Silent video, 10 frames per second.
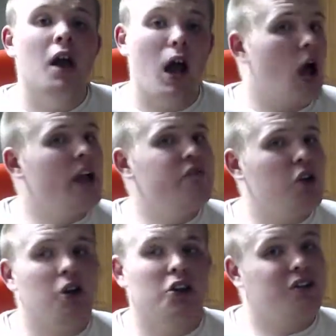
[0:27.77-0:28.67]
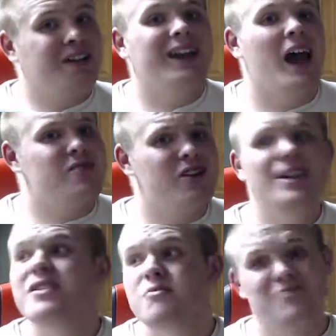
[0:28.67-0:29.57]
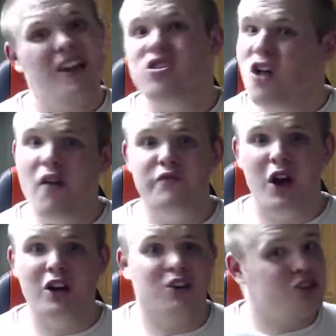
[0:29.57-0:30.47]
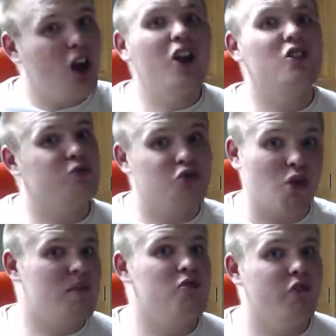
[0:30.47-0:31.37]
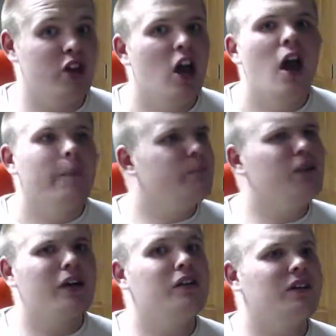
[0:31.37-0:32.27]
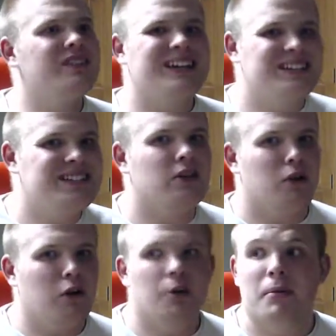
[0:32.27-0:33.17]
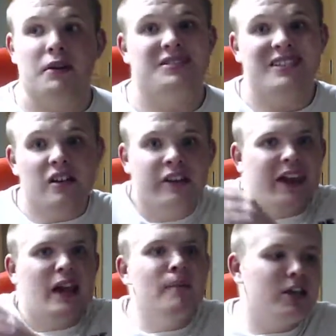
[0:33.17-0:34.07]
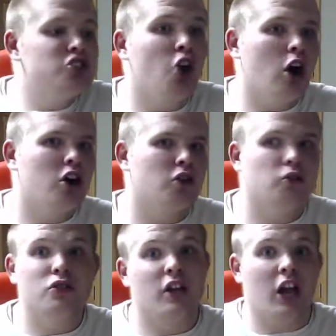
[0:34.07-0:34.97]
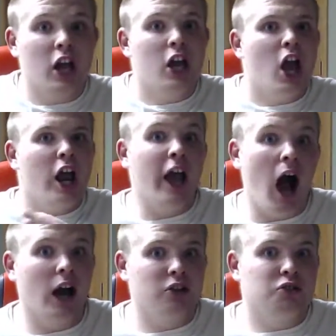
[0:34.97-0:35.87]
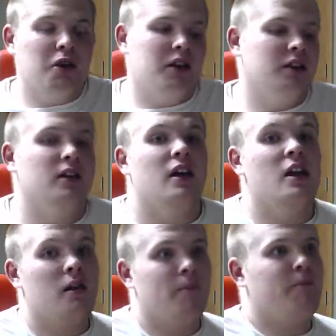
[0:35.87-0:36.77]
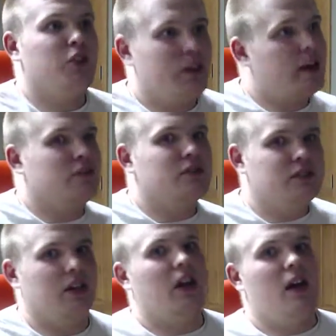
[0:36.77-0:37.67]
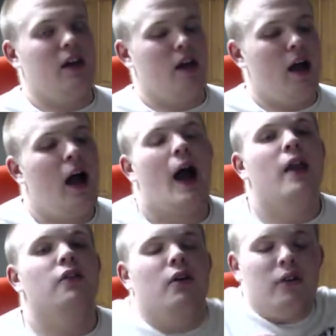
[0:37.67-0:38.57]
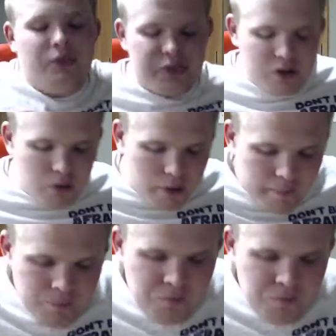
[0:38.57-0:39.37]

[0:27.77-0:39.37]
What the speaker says: I give Dunkirk like a 9, right? I love Dunkirk. Dunkirk was a great movie. Valerian gives like a 0 comparison. Like, it makes Dunkirk look like God created it. And then Valerian looks like, I don't, you know what?